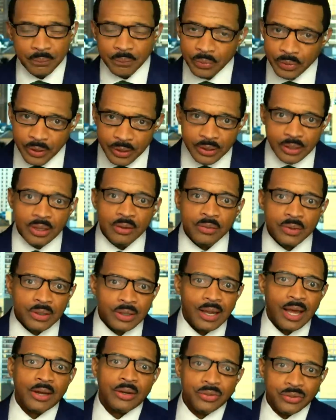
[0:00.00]
They're given
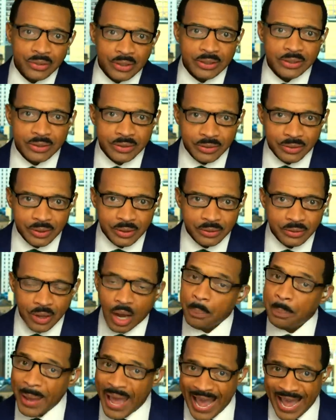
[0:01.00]
lighter sentences,
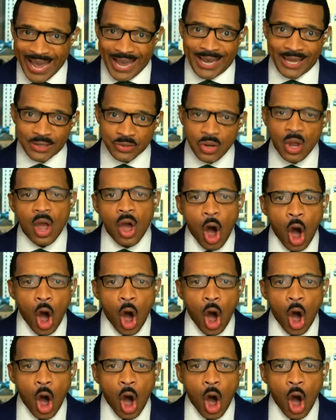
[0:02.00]
a pass.